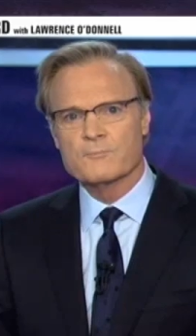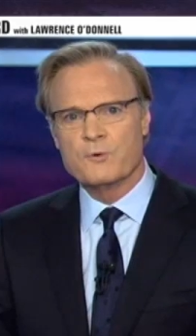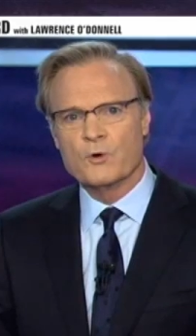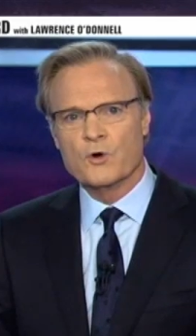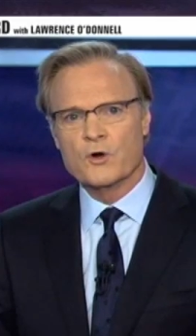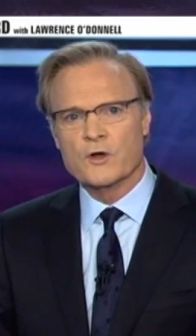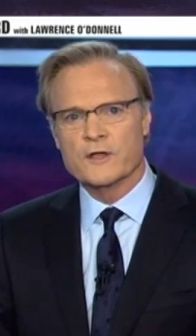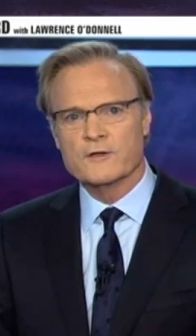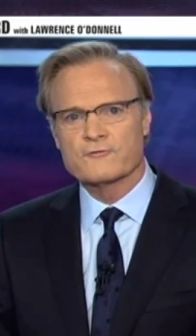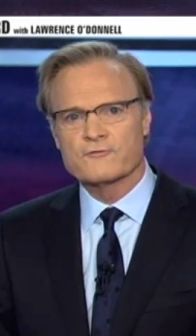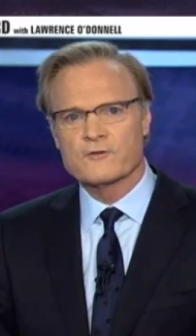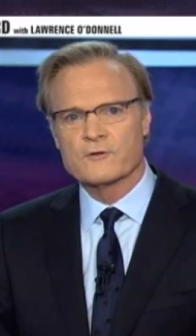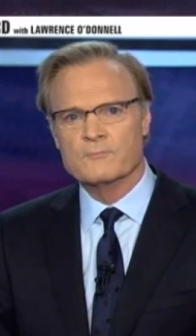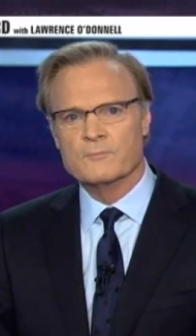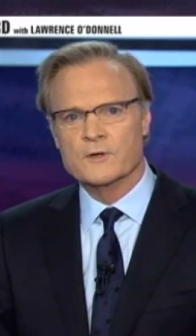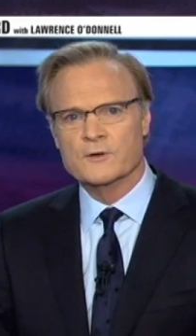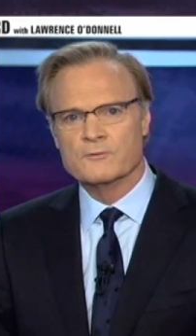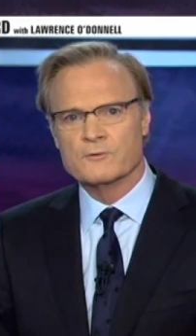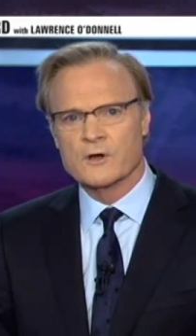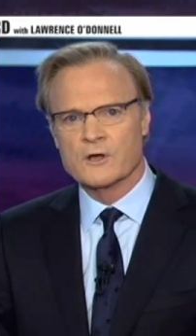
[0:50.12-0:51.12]
boy from
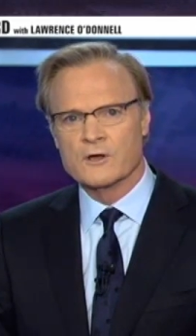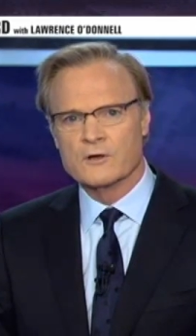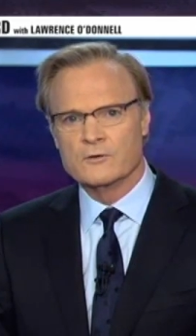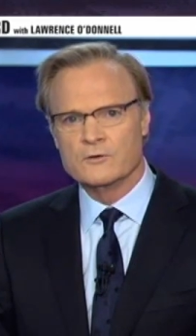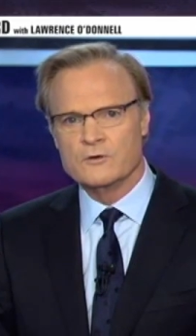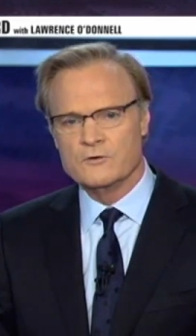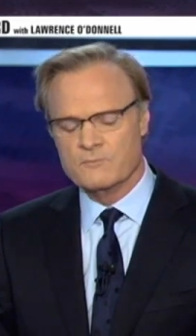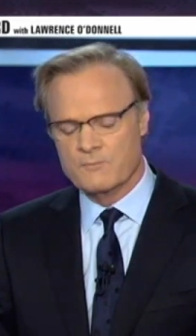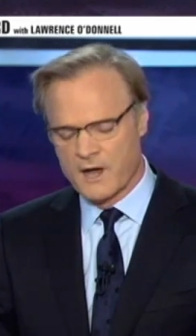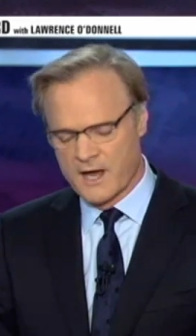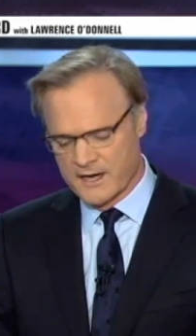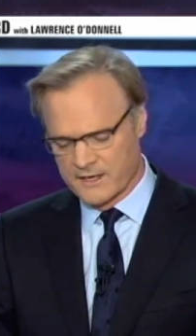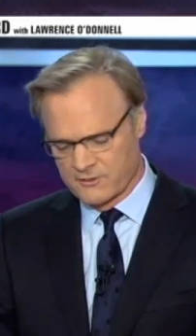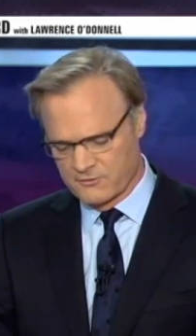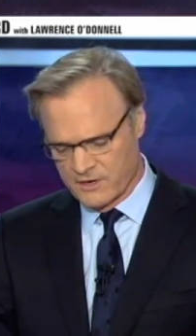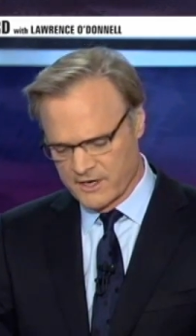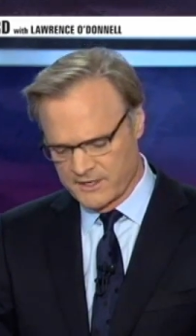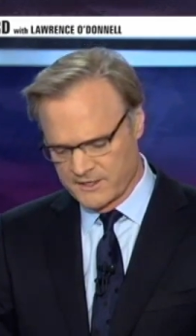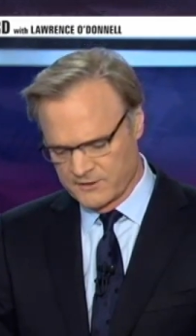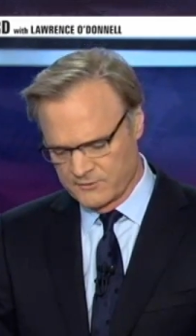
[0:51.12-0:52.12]
Monroe who
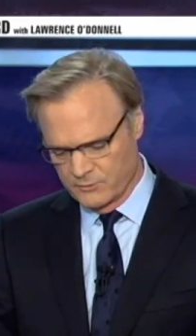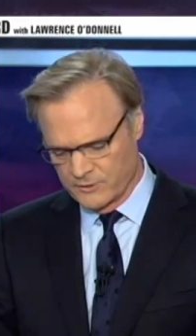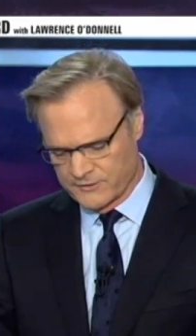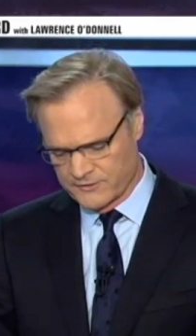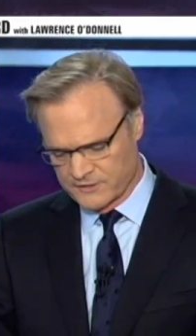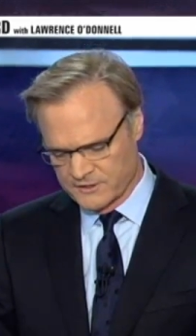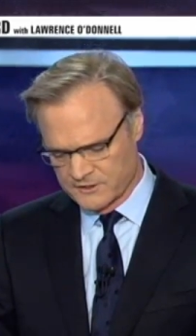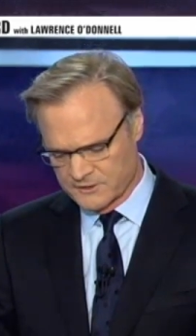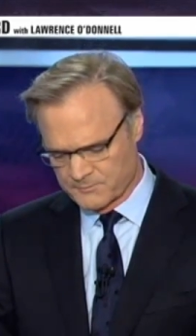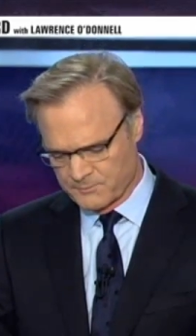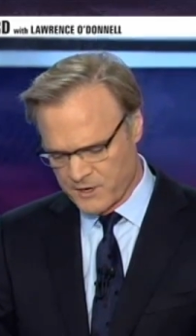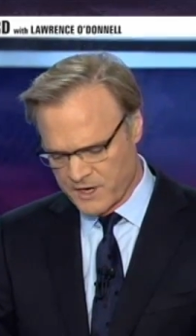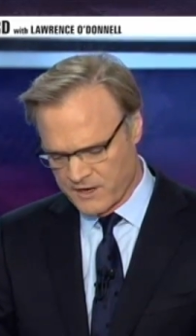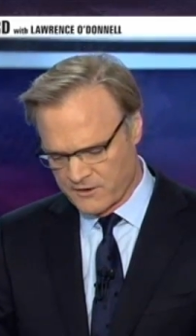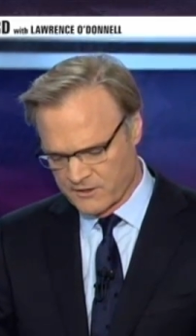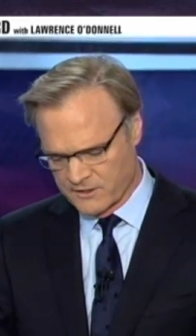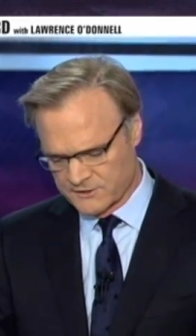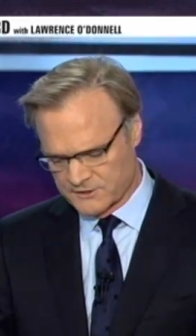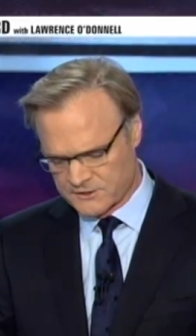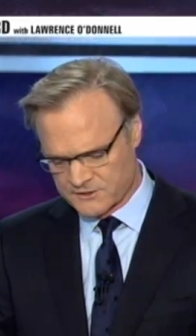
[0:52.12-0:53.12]
migrated with his
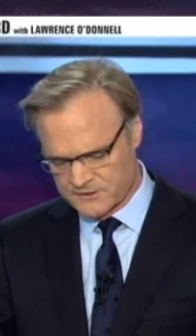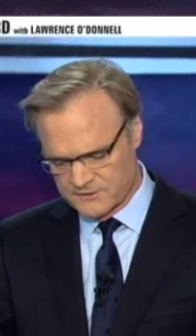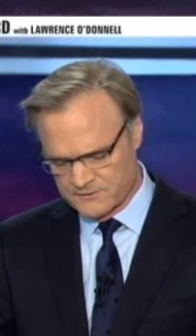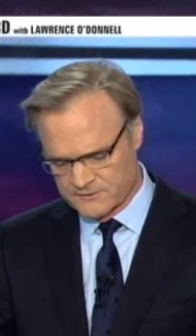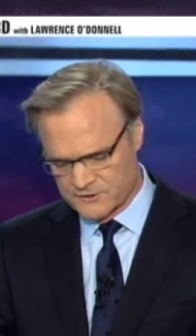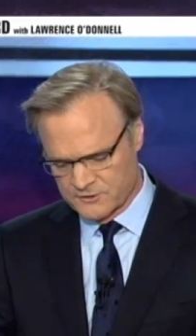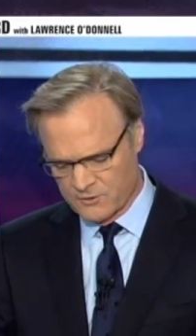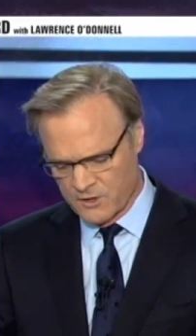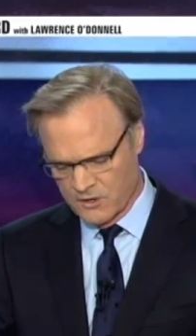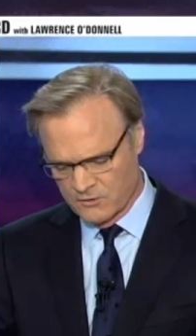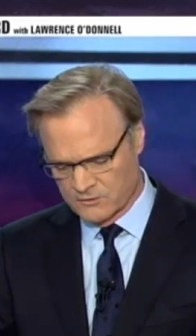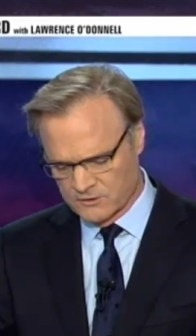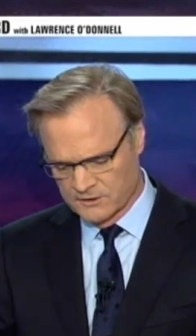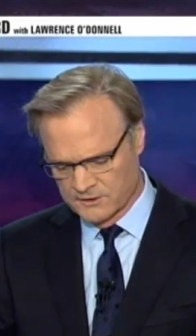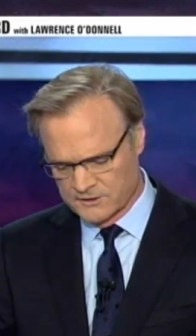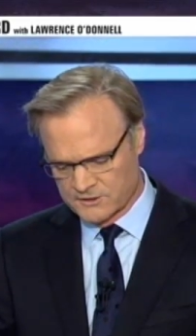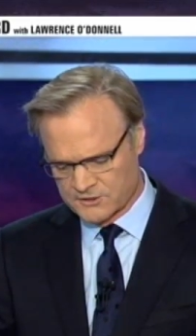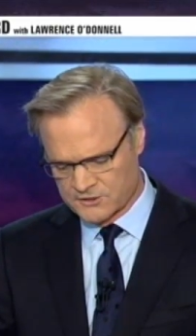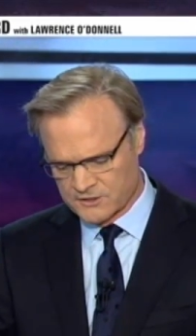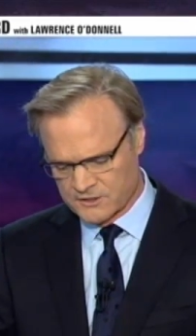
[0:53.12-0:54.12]
parents to
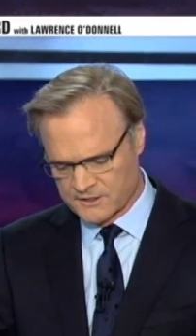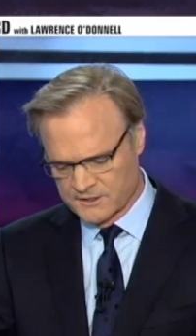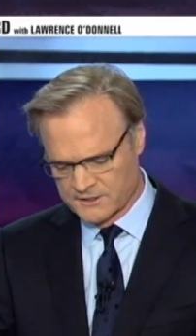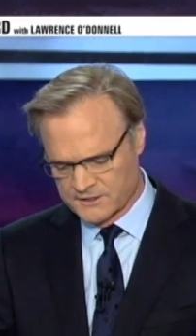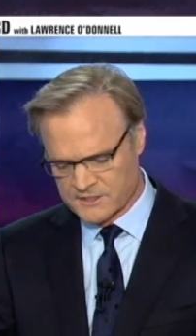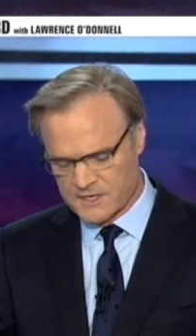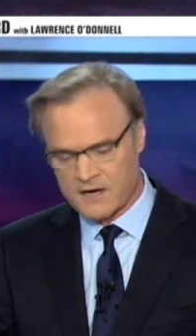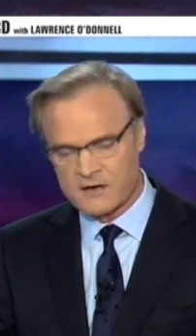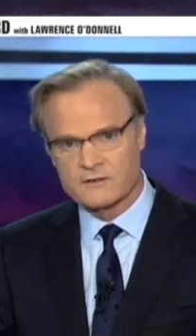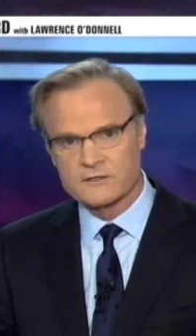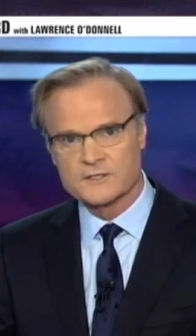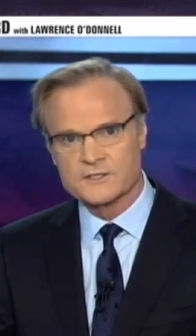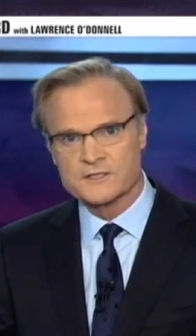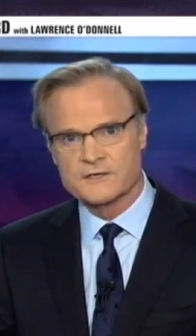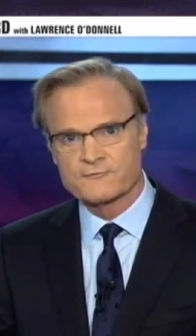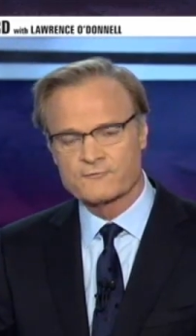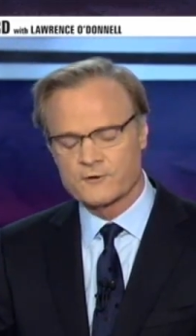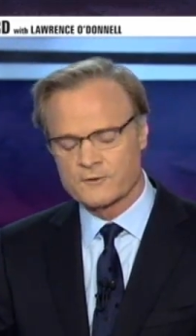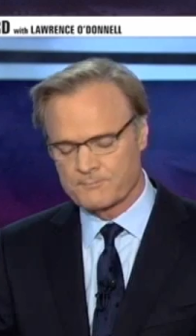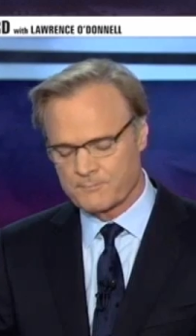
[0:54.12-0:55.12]
Oakland took an entirely
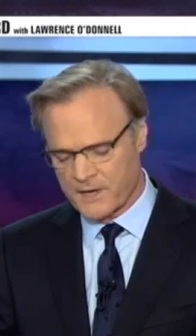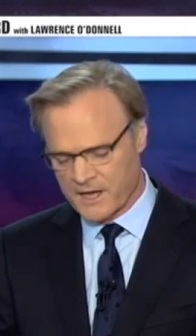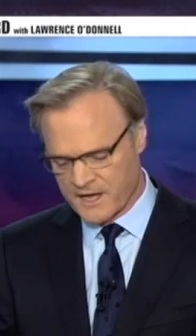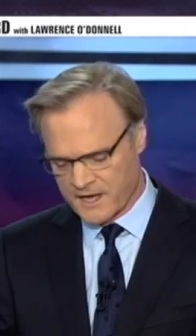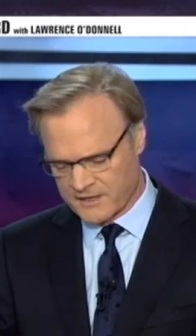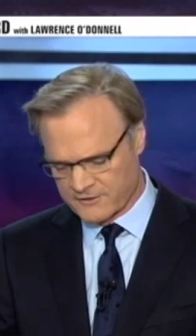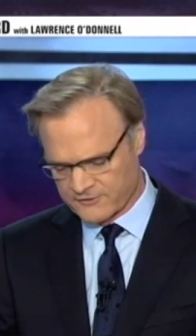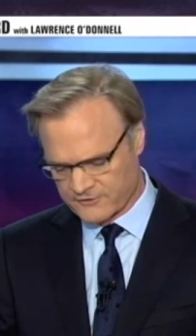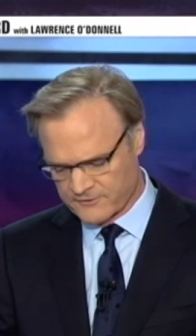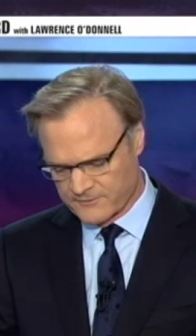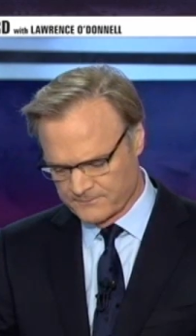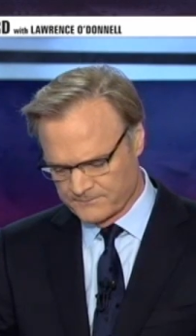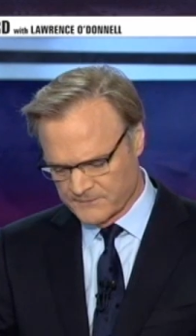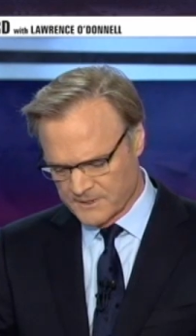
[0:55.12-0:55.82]
different path.